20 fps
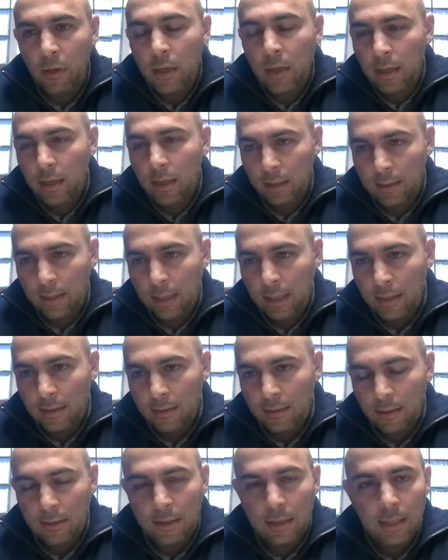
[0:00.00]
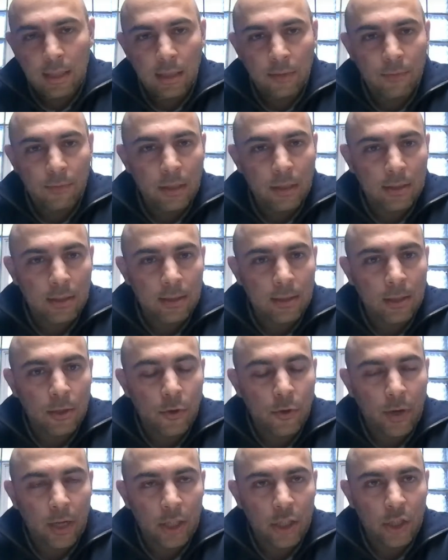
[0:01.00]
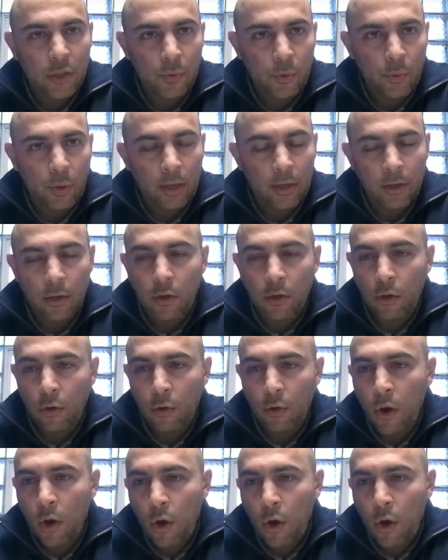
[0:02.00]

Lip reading: in attendance to see if this is the direction we want to go,